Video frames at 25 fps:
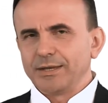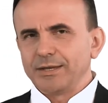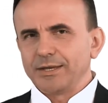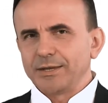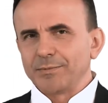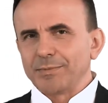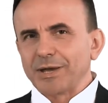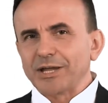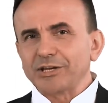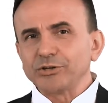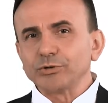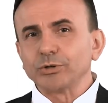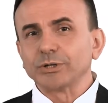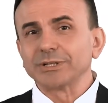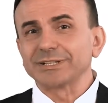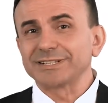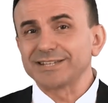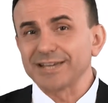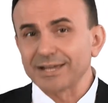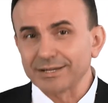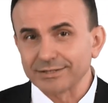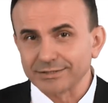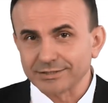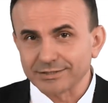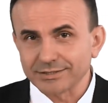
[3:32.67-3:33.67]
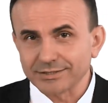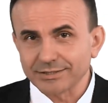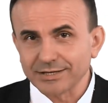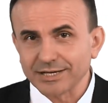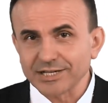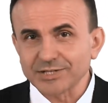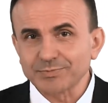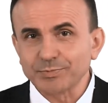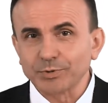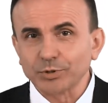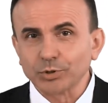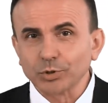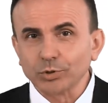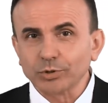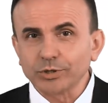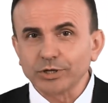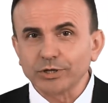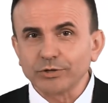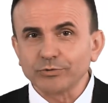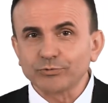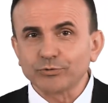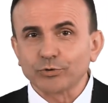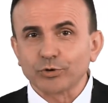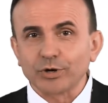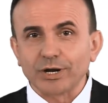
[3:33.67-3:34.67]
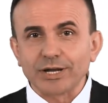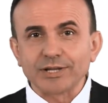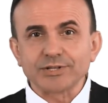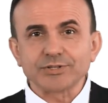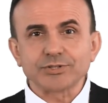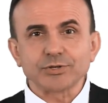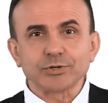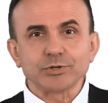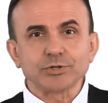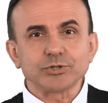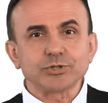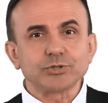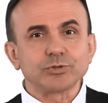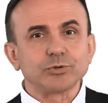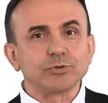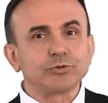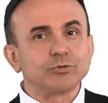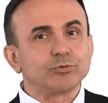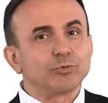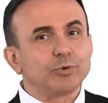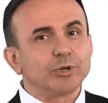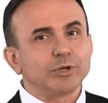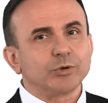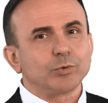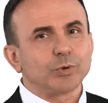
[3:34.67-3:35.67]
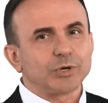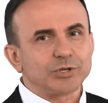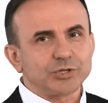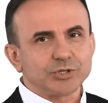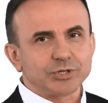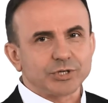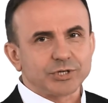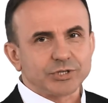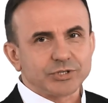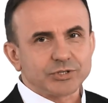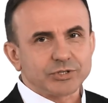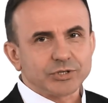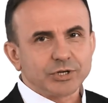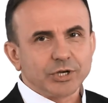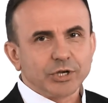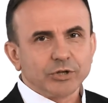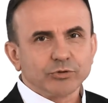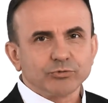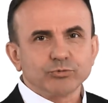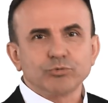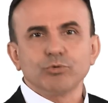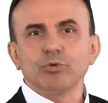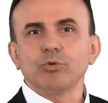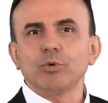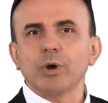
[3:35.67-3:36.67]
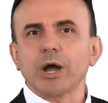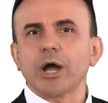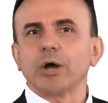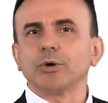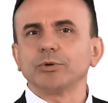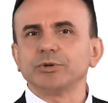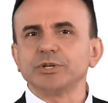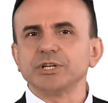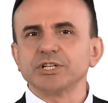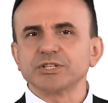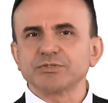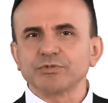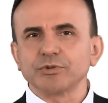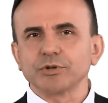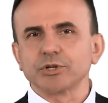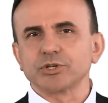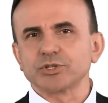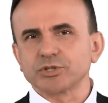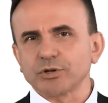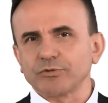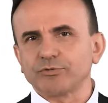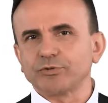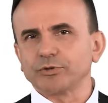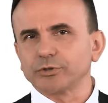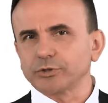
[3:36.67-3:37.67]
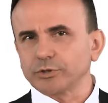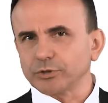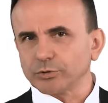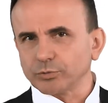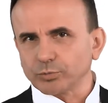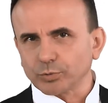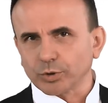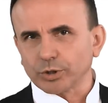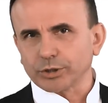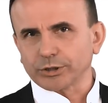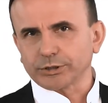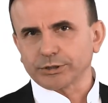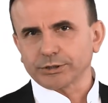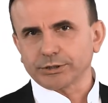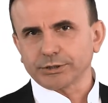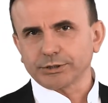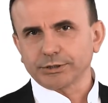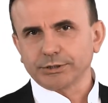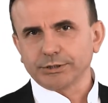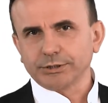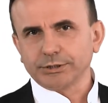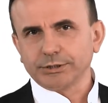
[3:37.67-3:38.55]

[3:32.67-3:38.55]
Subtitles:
Immanuel Kant has been looking for answers to three questions throughout his philosophical work,